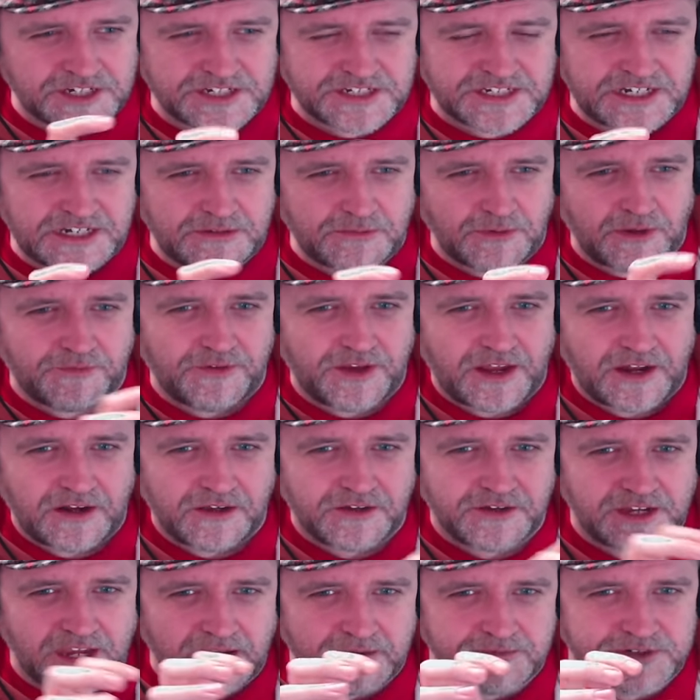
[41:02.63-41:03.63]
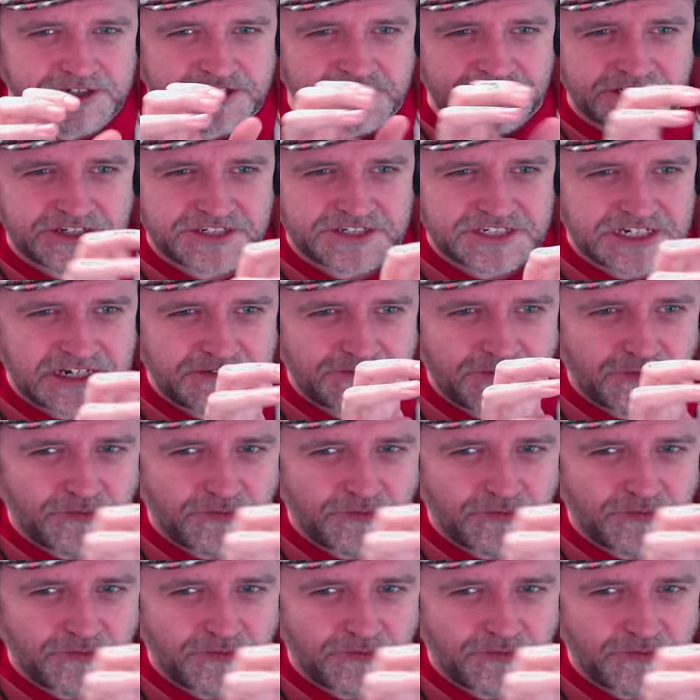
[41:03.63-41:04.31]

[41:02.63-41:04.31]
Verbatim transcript: to see whether Hello Games is going to deliver